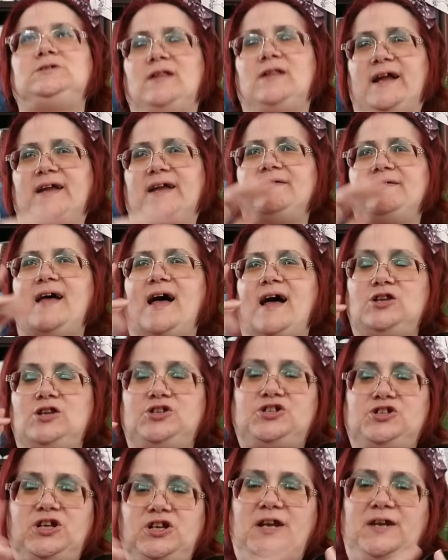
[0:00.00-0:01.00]
like I said,
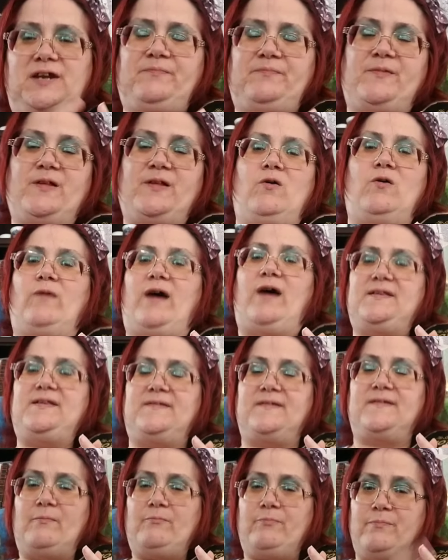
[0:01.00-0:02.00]
she
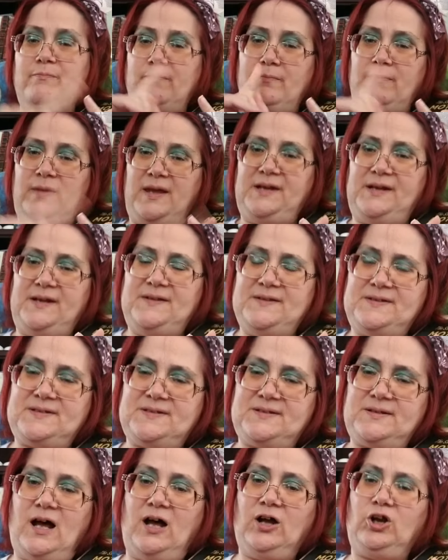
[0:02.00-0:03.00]
winds up meeting
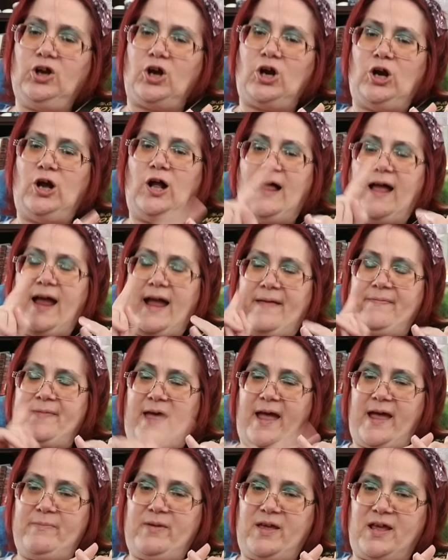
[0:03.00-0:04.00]
a girl and
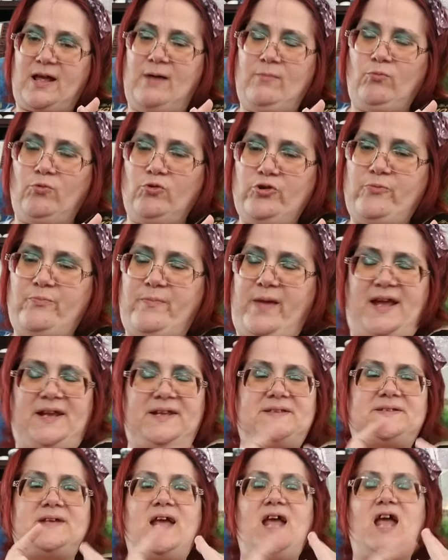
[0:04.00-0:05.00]
they become
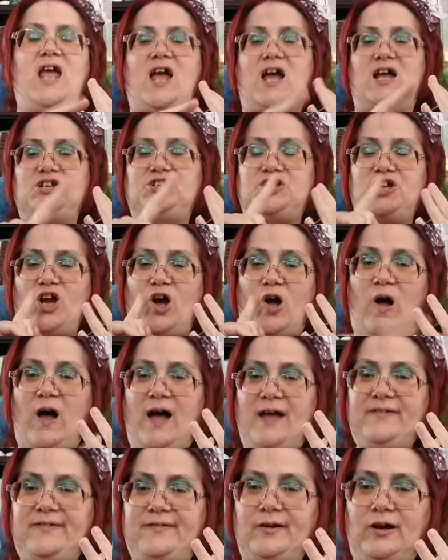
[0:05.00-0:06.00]
roommates. And she
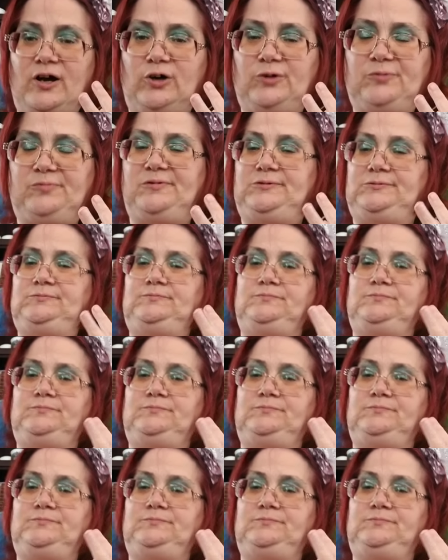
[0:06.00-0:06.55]
also